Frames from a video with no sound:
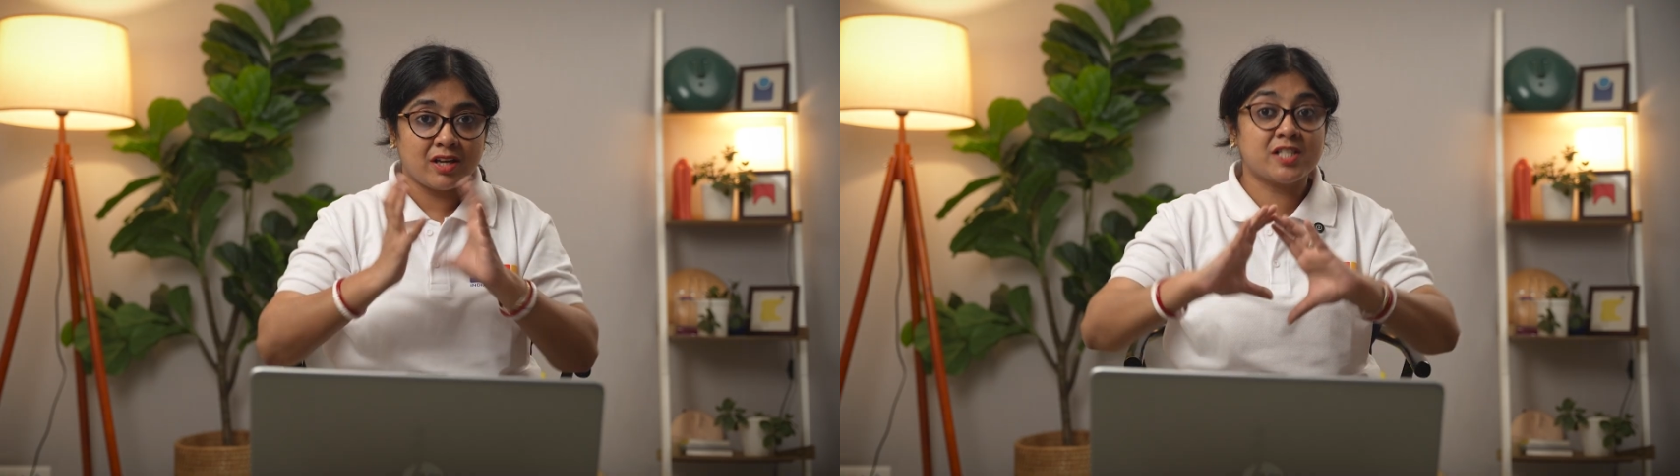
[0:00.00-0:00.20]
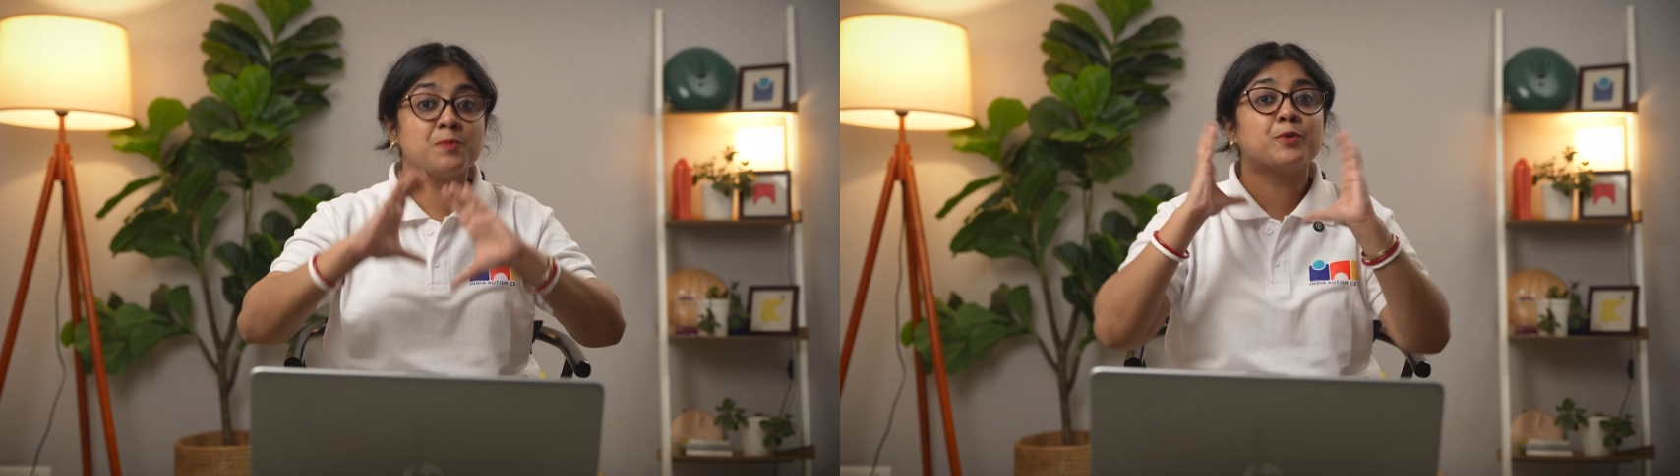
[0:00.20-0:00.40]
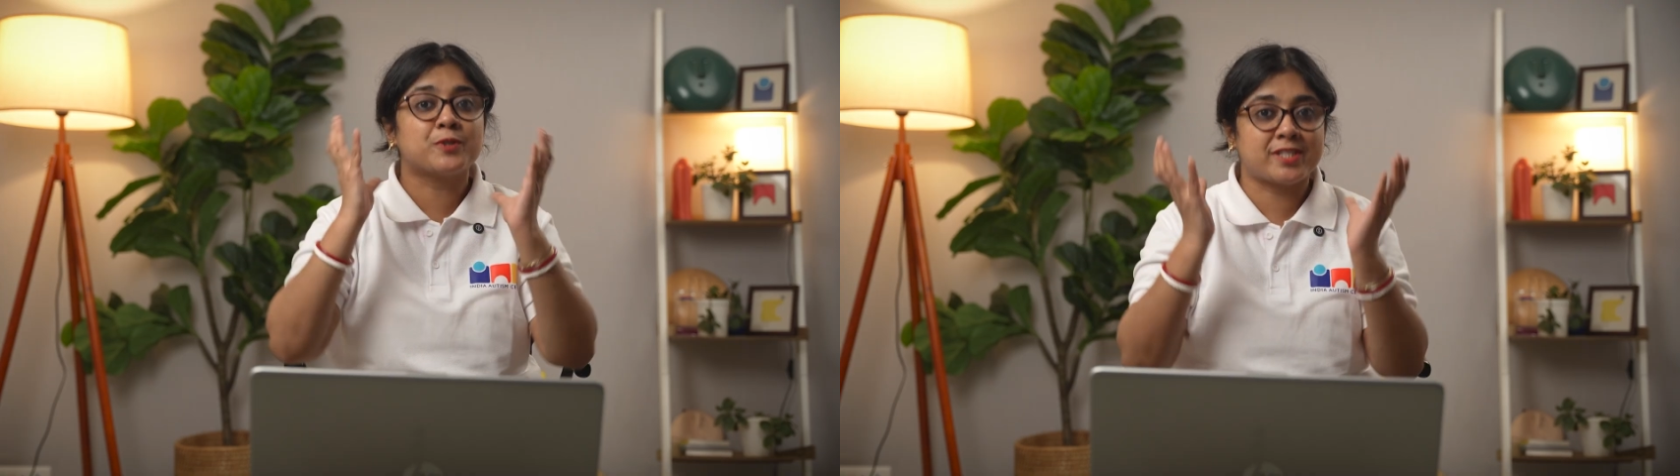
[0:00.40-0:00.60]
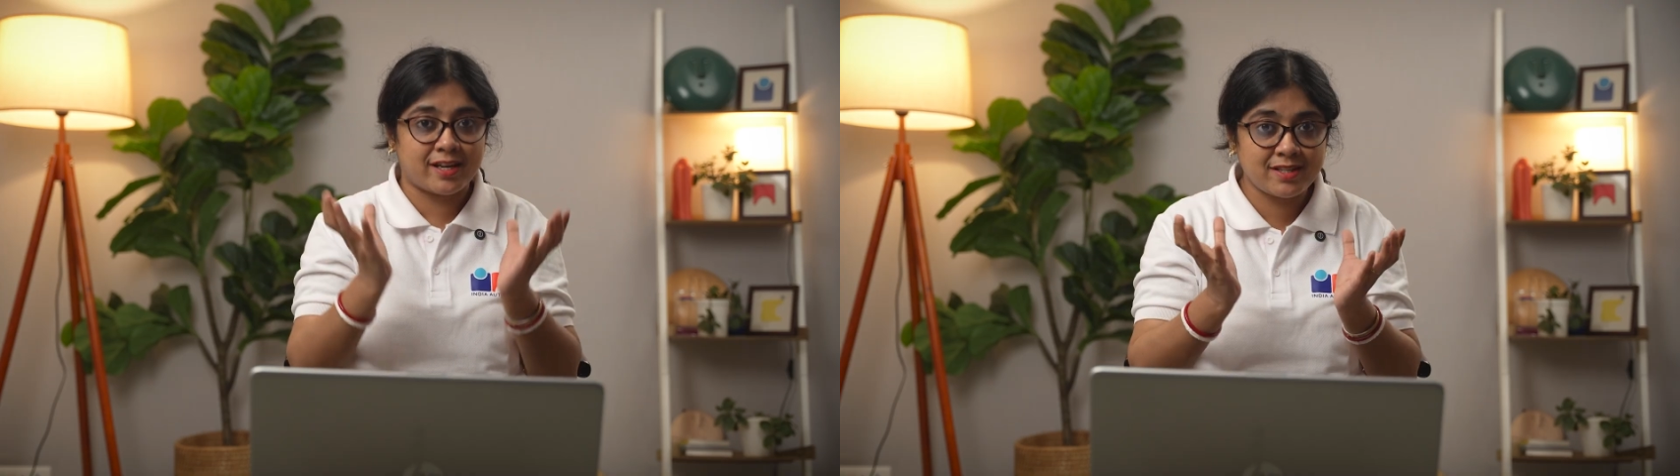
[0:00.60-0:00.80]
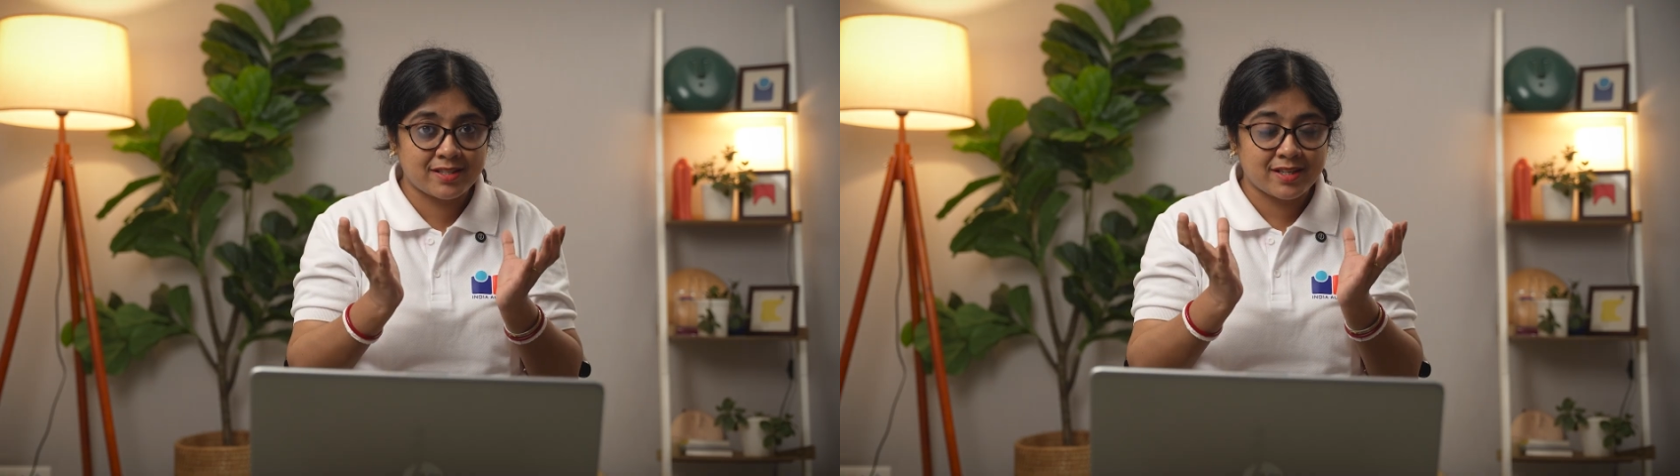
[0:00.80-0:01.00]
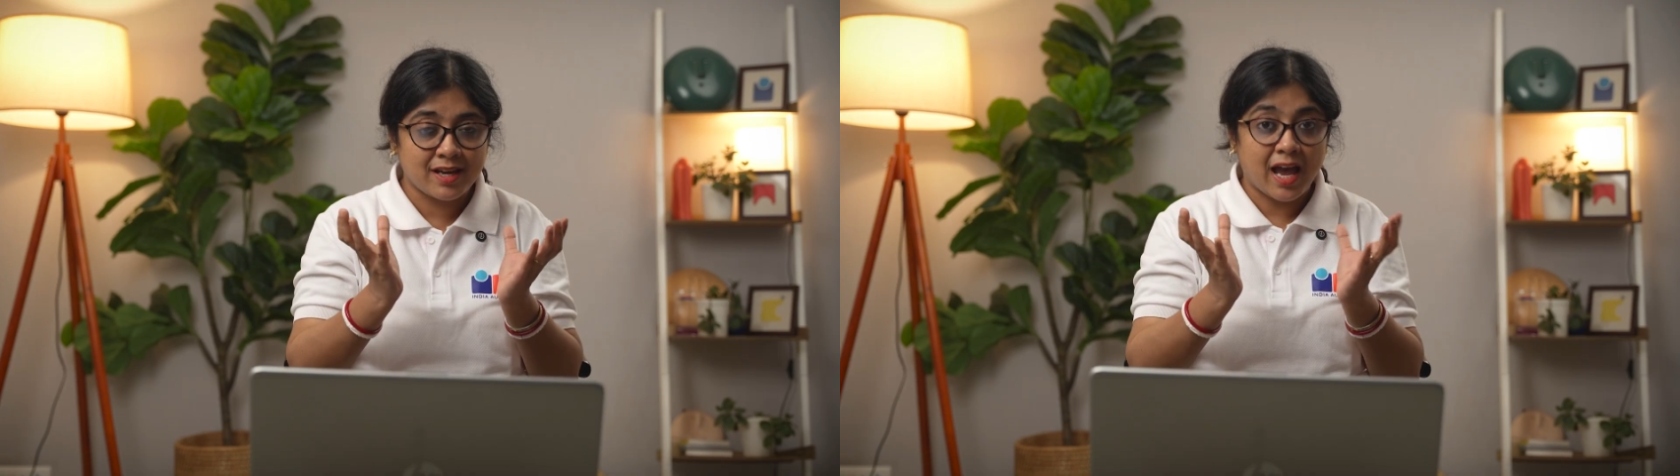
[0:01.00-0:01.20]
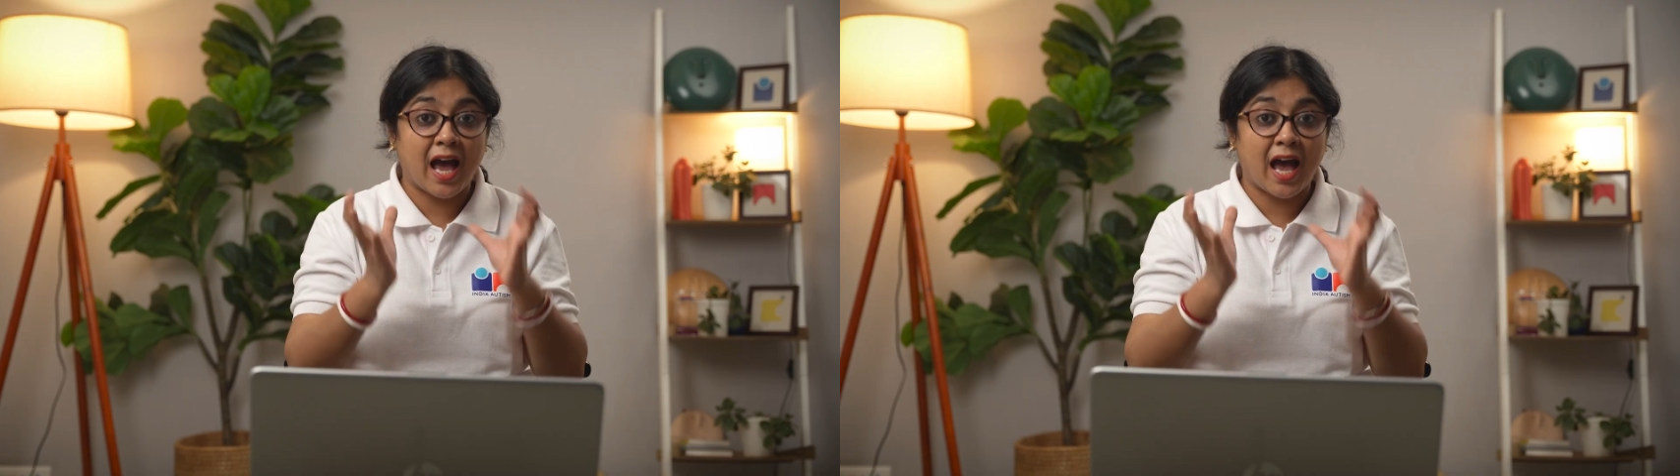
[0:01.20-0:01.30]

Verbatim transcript: is processed